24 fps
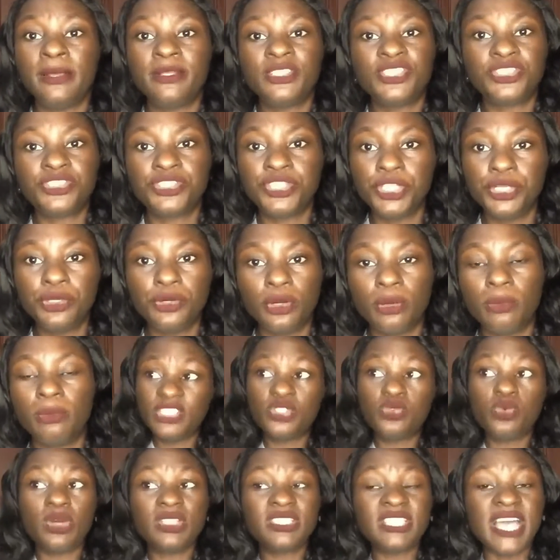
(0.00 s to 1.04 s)
serum.
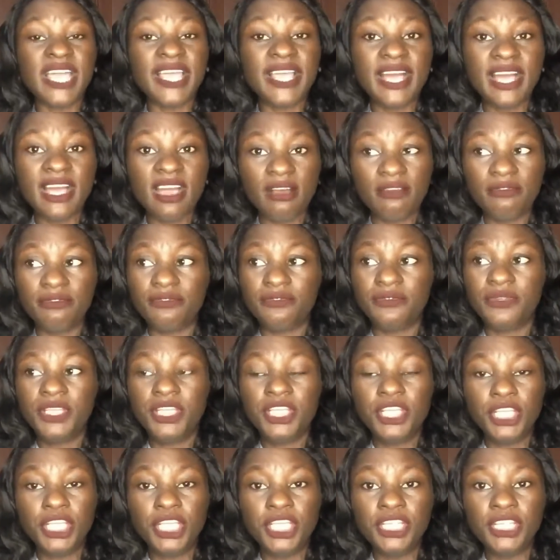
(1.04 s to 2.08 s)
This is what I have
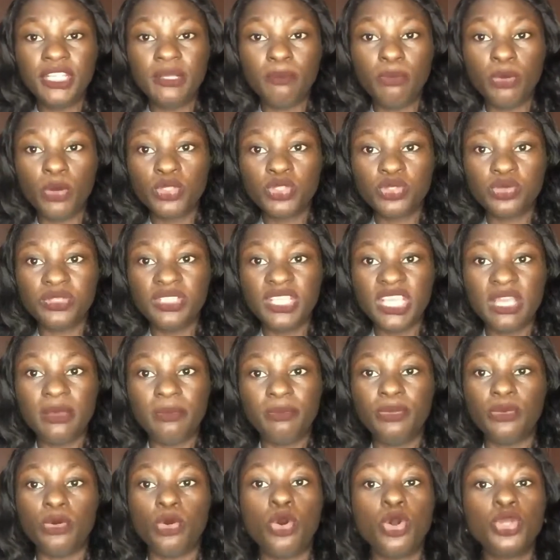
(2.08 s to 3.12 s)
in a bottle here,